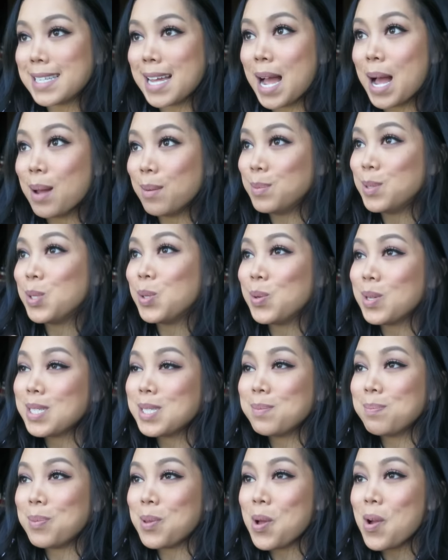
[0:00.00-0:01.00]
Time to
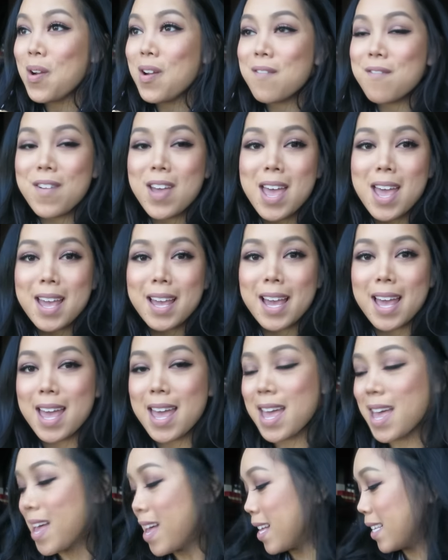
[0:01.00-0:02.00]
explore
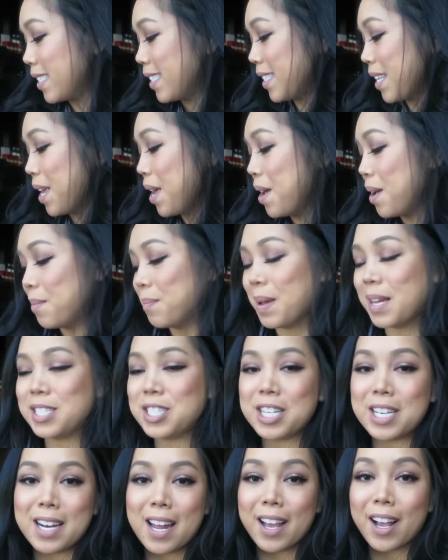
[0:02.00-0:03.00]
Vegas!
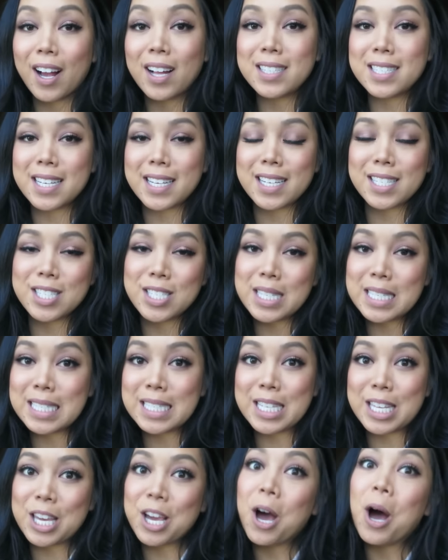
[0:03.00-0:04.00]
Benji and I got tickets to
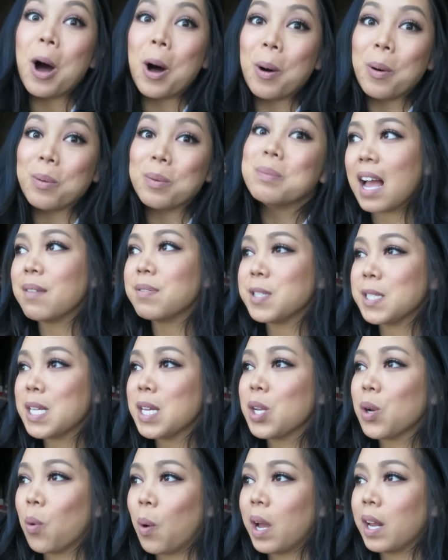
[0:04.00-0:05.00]
see O. I've
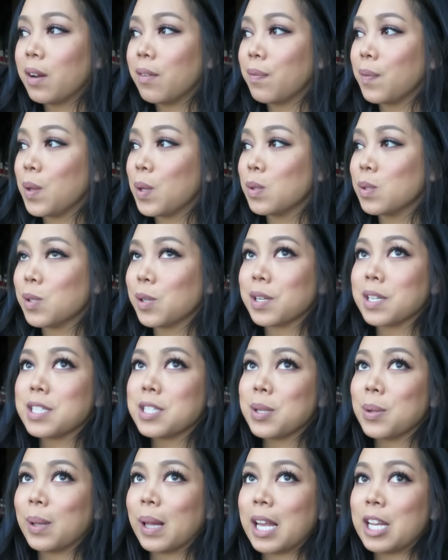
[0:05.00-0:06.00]
seen quite a few Cirque du
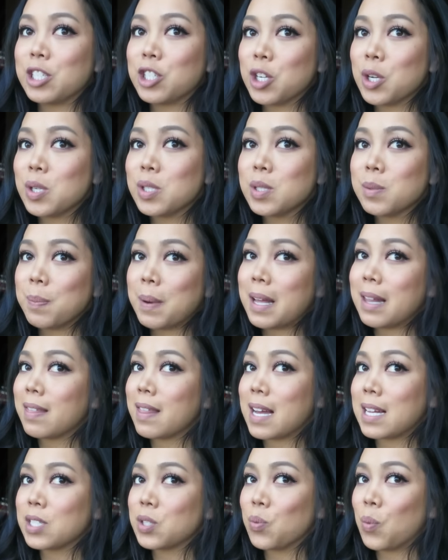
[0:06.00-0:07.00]
Soleil shows, but
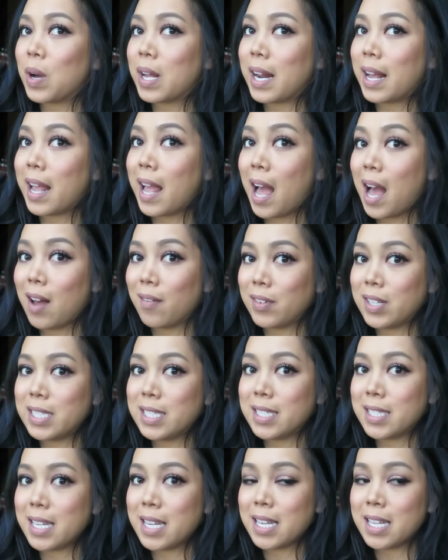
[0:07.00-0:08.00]
that's one I
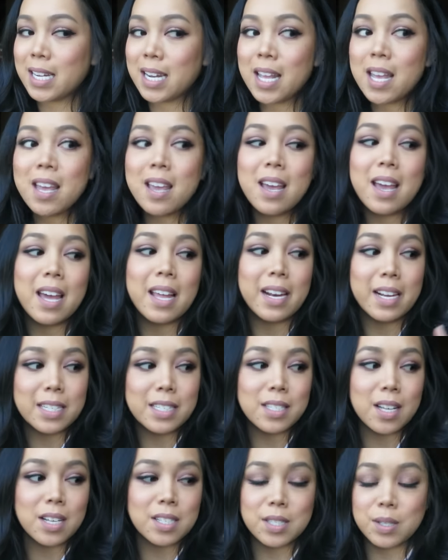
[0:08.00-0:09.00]
haven't seen. And I
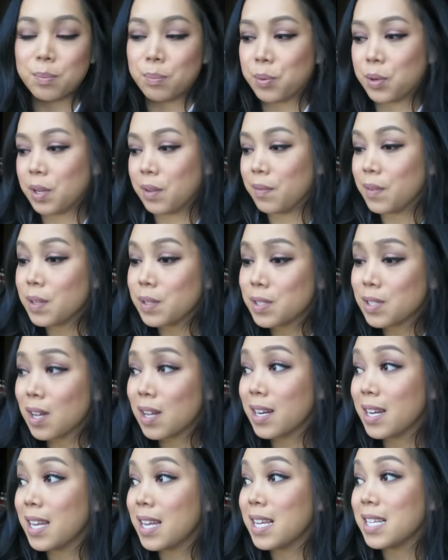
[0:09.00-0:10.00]
saw some previews
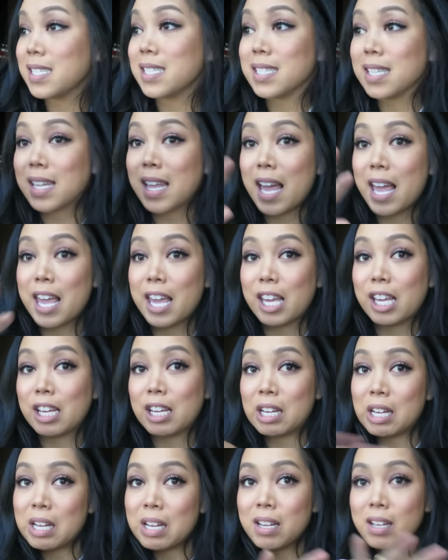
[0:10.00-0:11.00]
on it. It's like
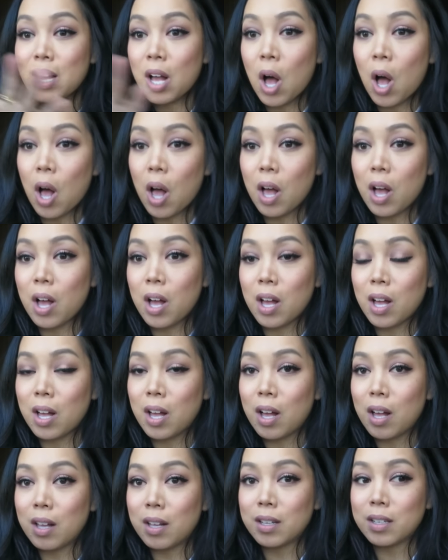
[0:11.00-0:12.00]

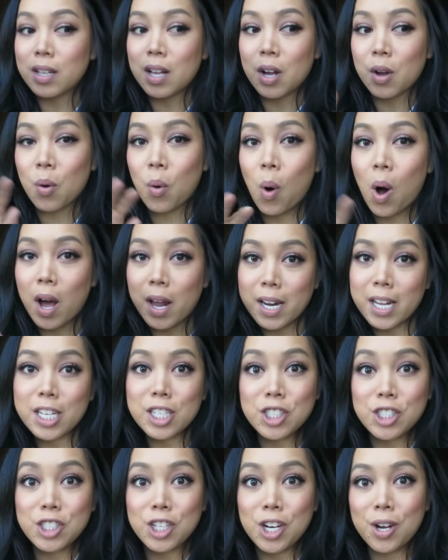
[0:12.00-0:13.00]

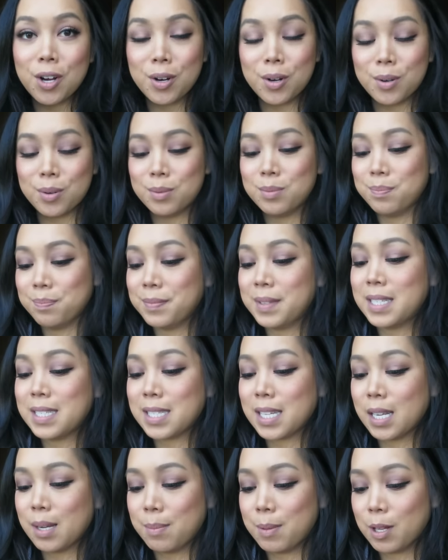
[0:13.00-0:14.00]
aquatic show. It's
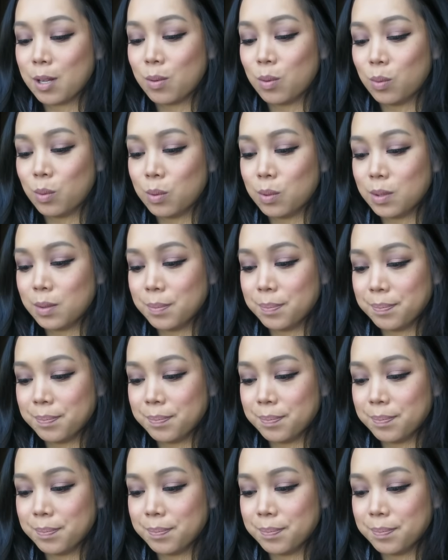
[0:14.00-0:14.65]
gonna be cool.